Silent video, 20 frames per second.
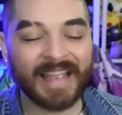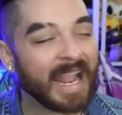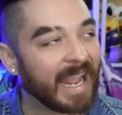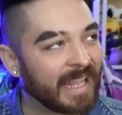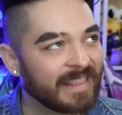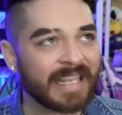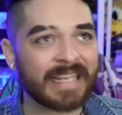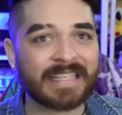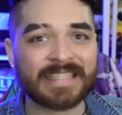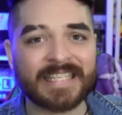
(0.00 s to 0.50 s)

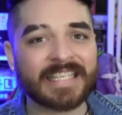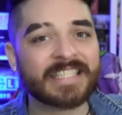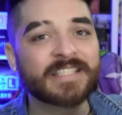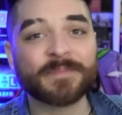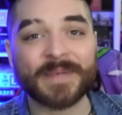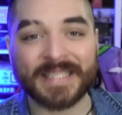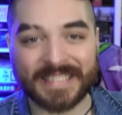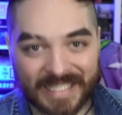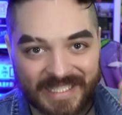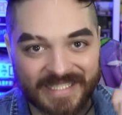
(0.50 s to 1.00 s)
And then
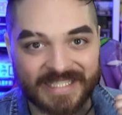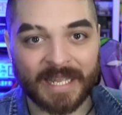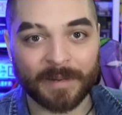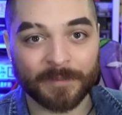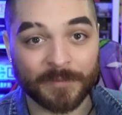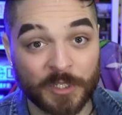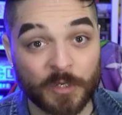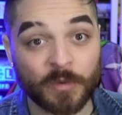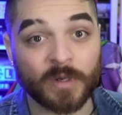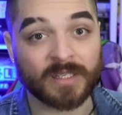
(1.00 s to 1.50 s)
dismisses
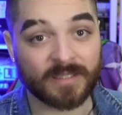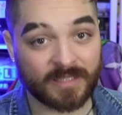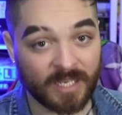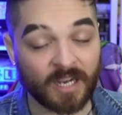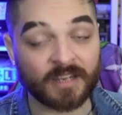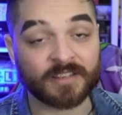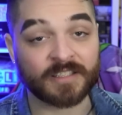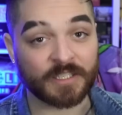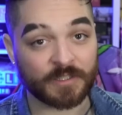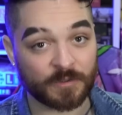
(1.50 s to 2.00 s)
them to
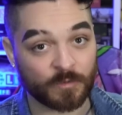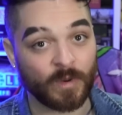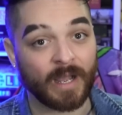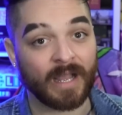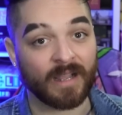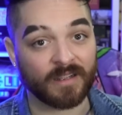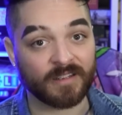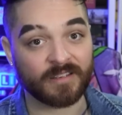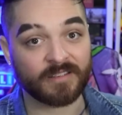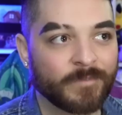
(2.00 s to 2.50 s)
Untucked as
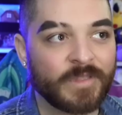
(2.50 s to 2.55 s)
well.